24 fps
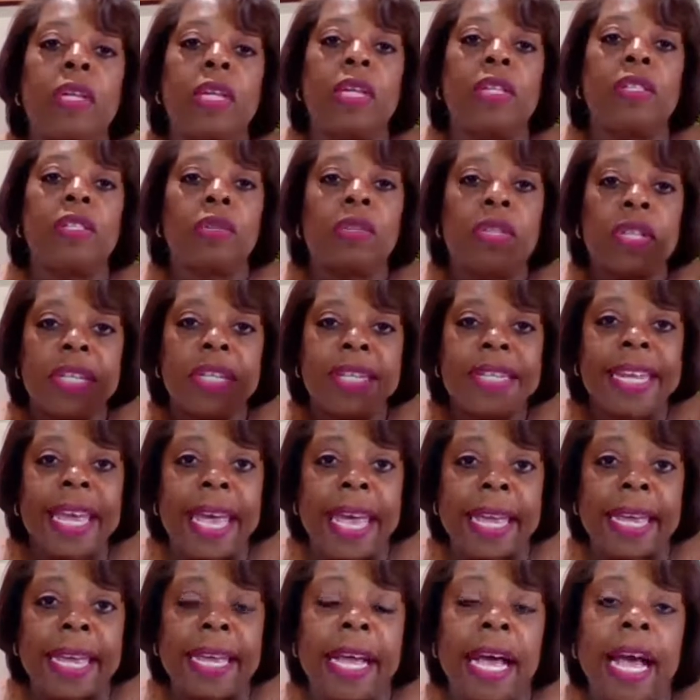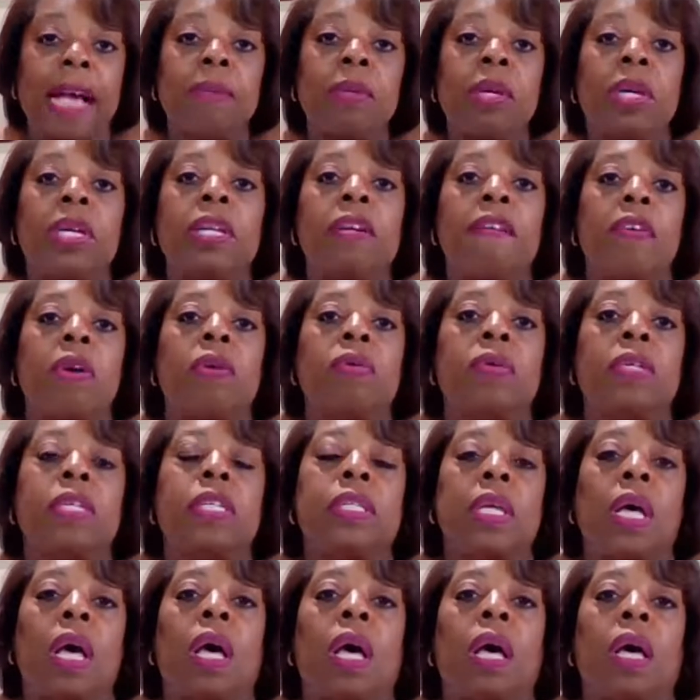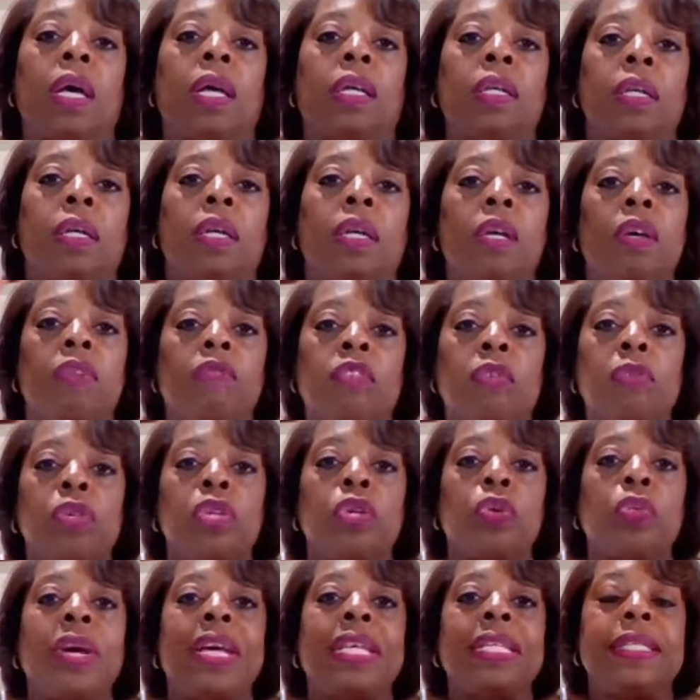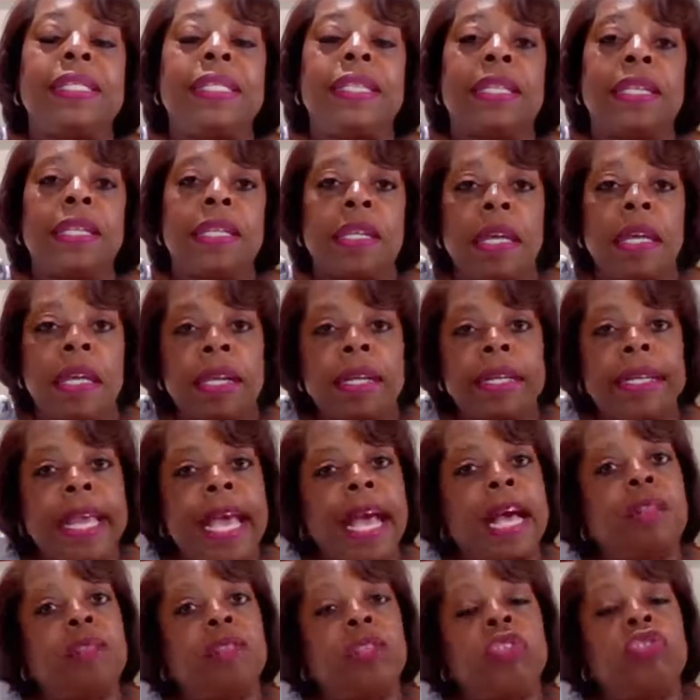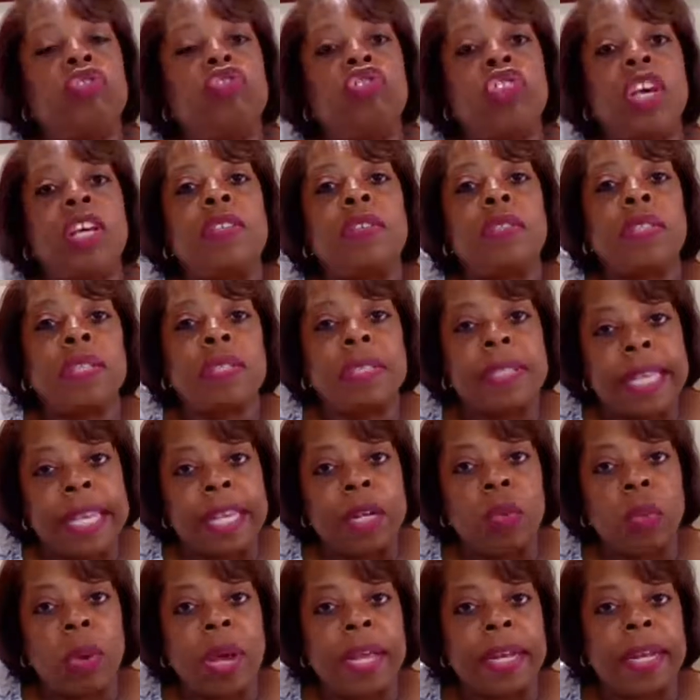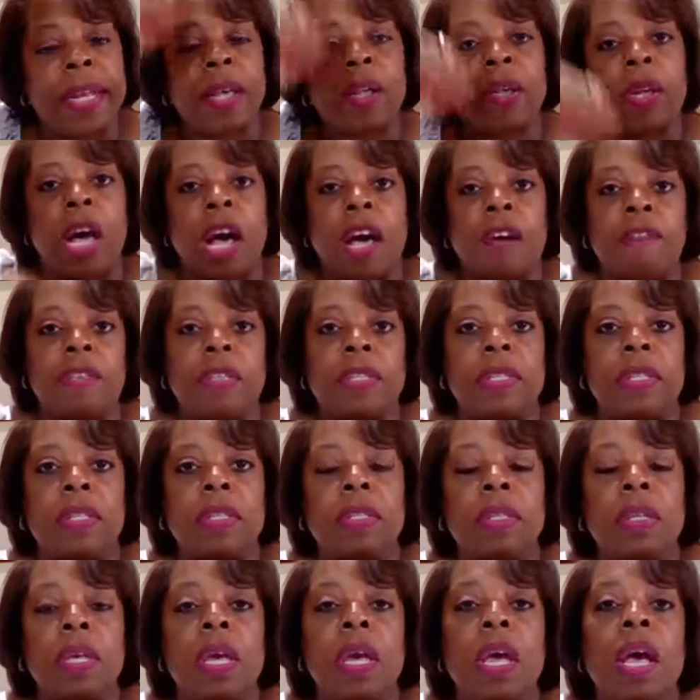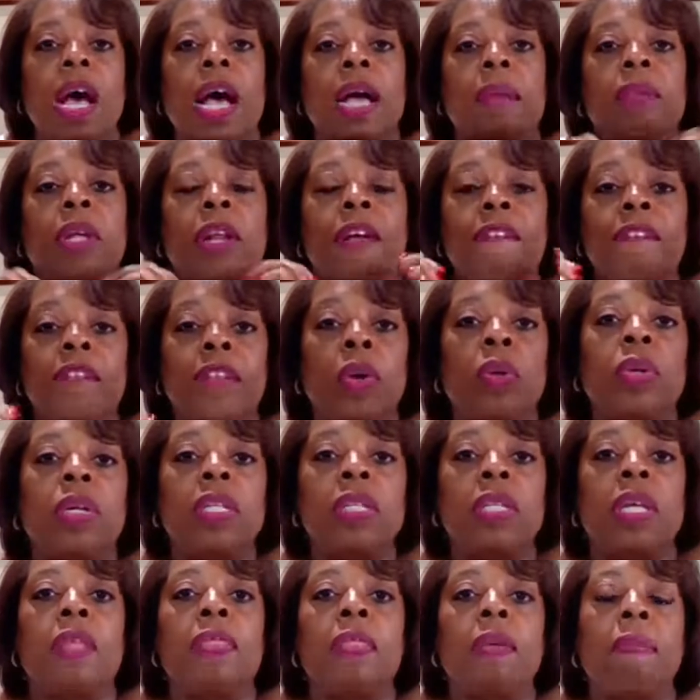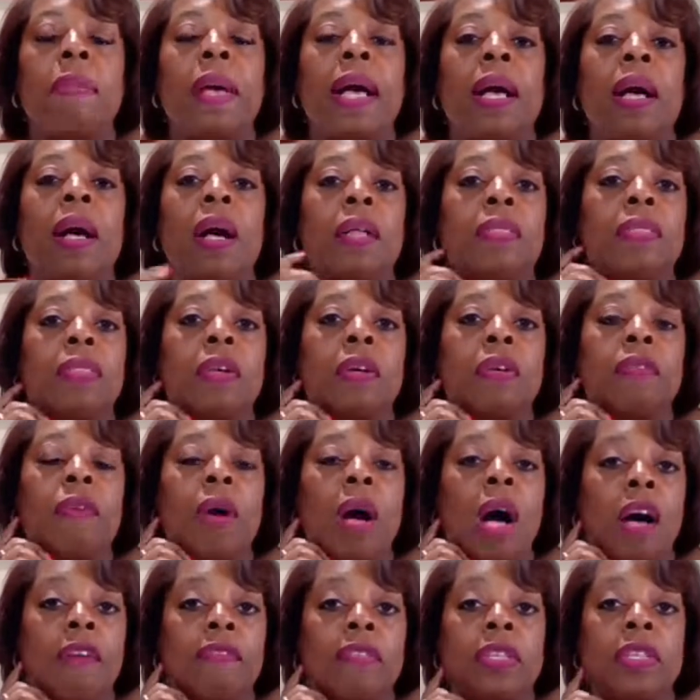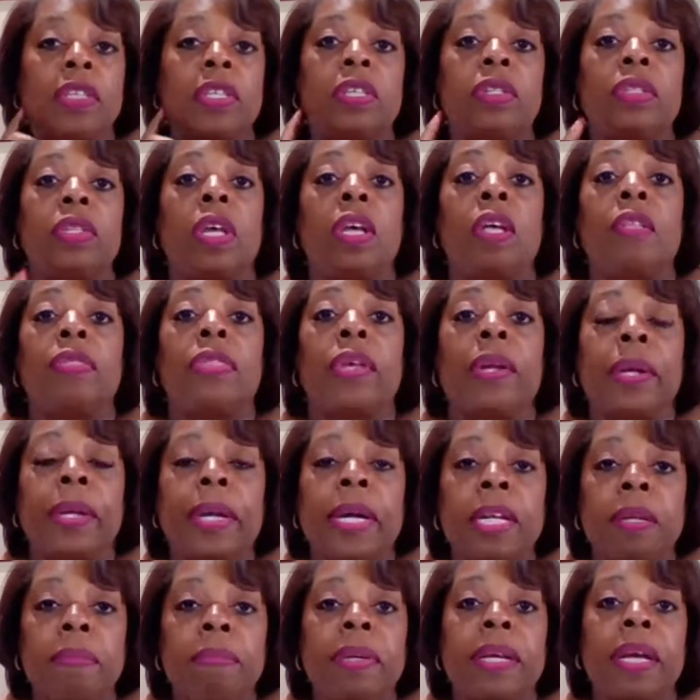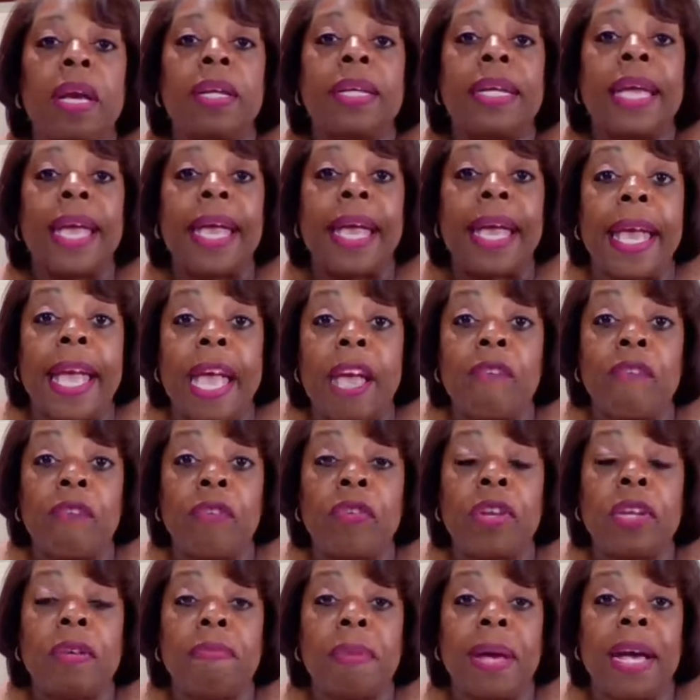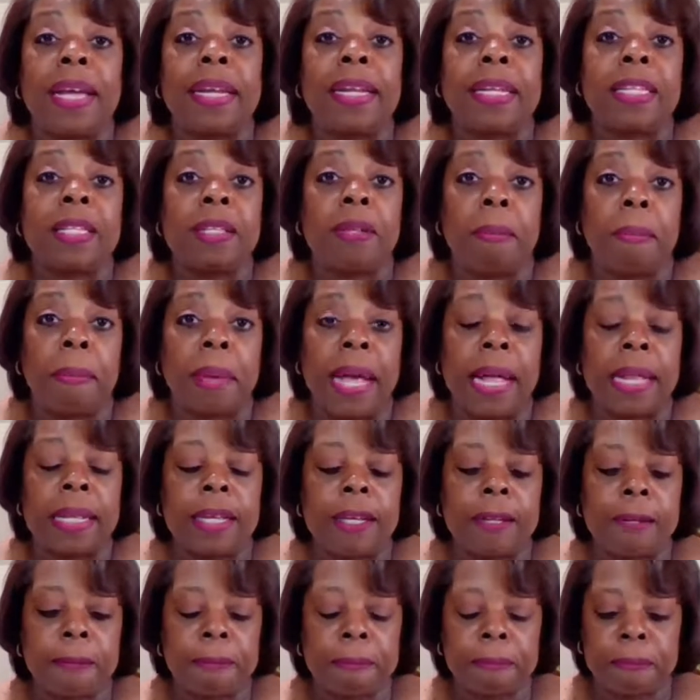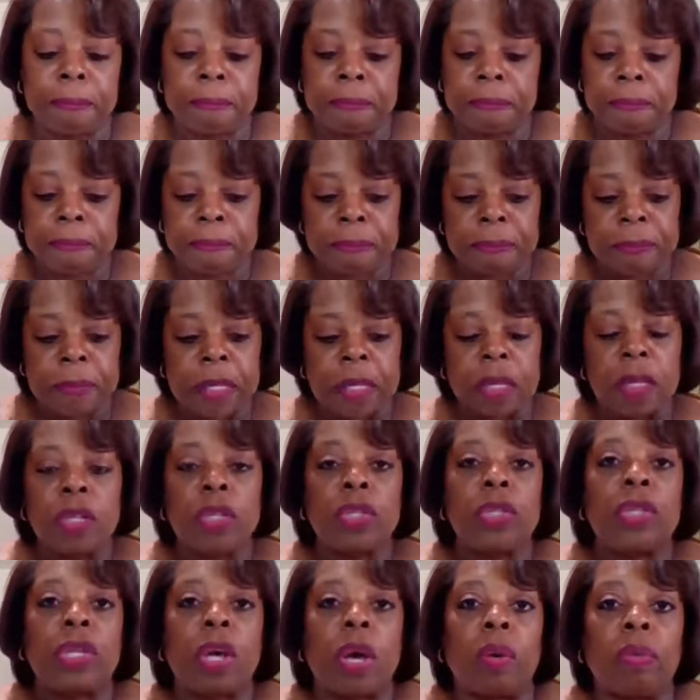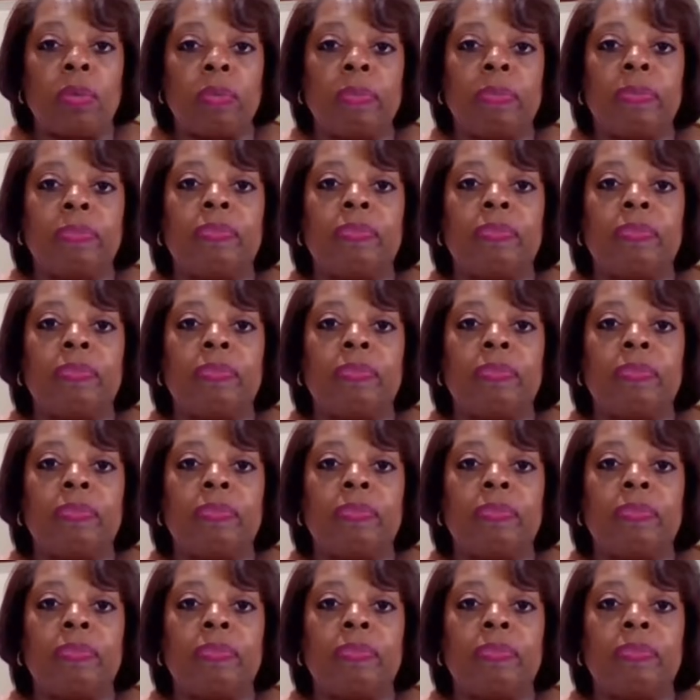So today I'm going to focus on from U.S. Senate down to just the statewide held offices. I'm going to focus on the offices that are going to be on everybody's ballot. So